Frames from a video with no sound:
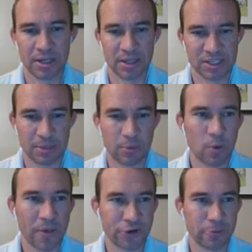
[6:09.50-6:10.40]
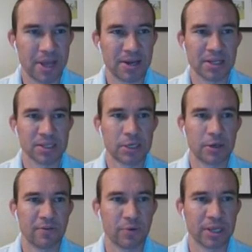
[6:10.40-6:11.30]
it's somewhat weather dependent.
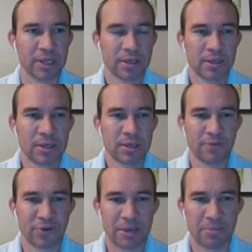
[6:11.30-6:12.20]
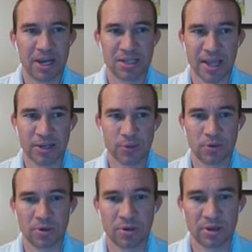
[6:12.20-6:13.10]
So if we get behind
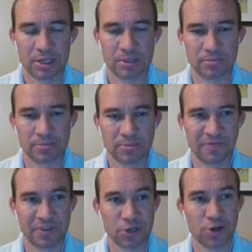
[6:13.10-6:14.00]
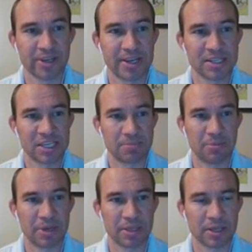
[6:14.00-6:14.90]
schedule, these hurricanes keep
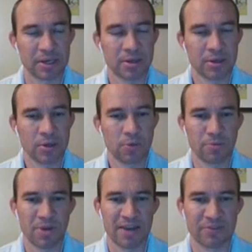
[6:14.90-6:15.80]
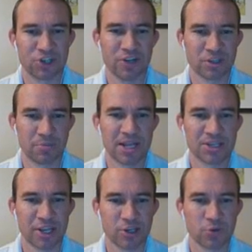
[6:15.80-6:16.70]
coming, then we might have to shift some of
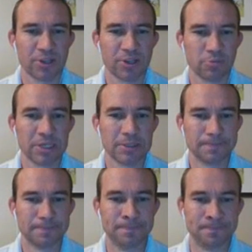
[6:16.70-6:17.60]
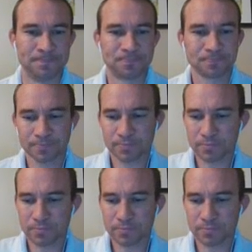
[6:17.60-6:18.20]
that schedule a little bit.